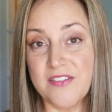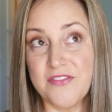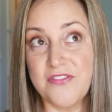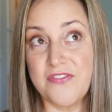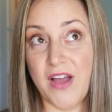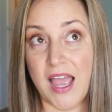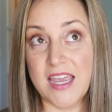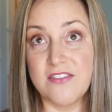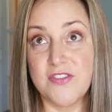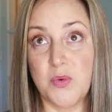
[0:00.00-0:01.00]

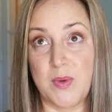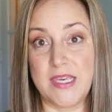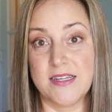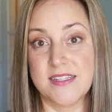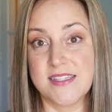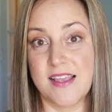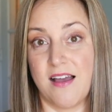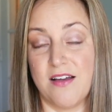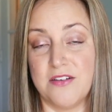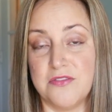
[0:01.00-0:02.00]
5 weeks
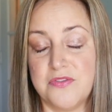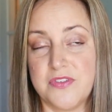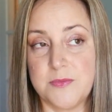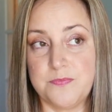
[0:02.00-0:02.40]
of